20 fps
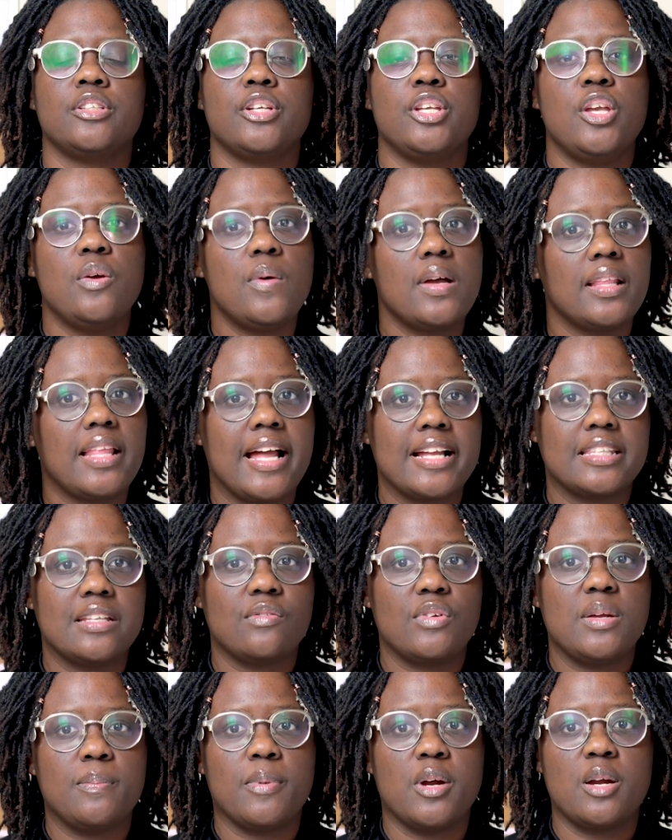you would like to
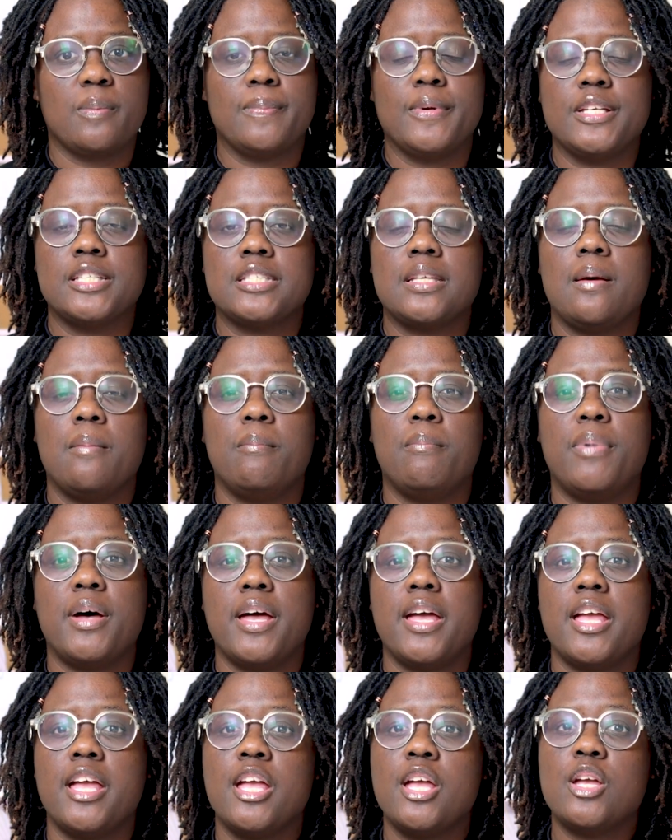repurpose,
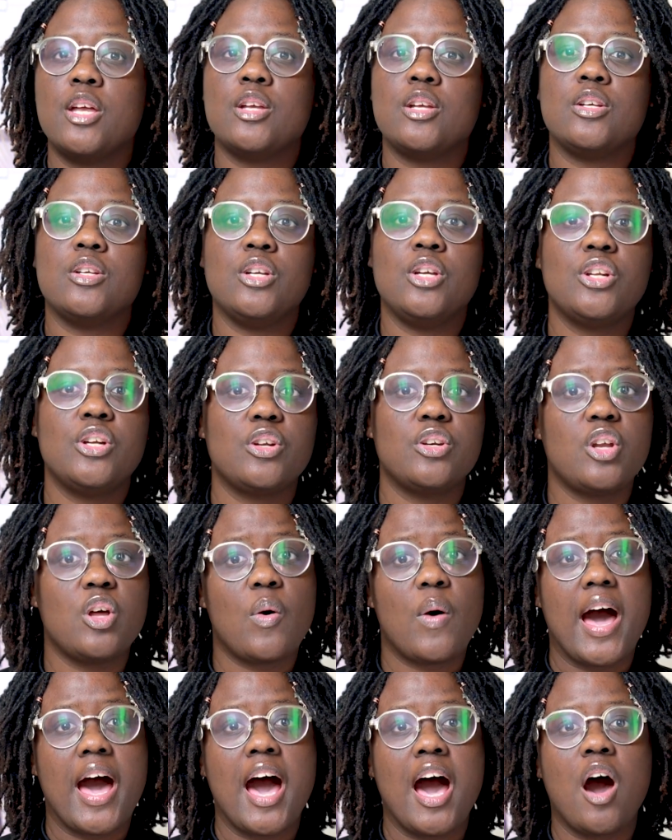but you don't
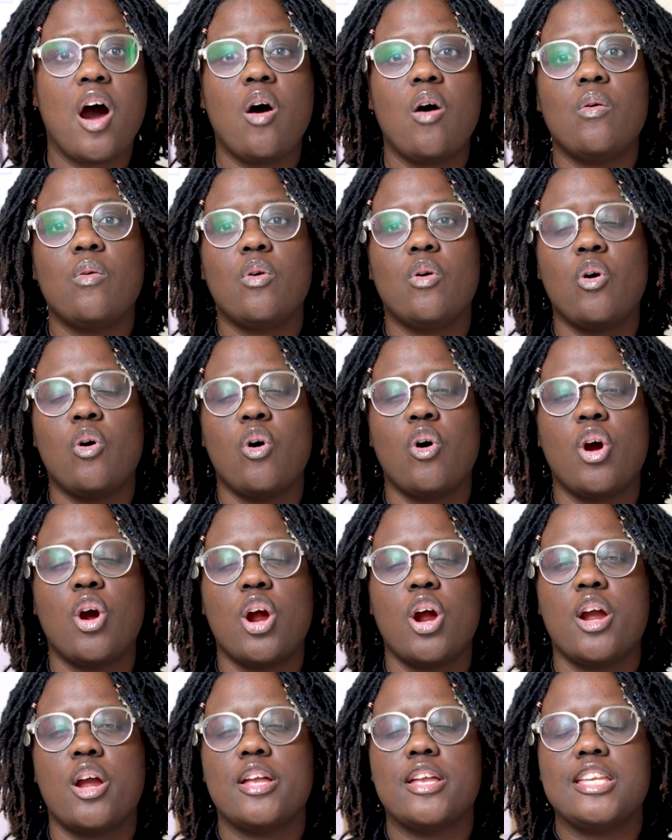know how or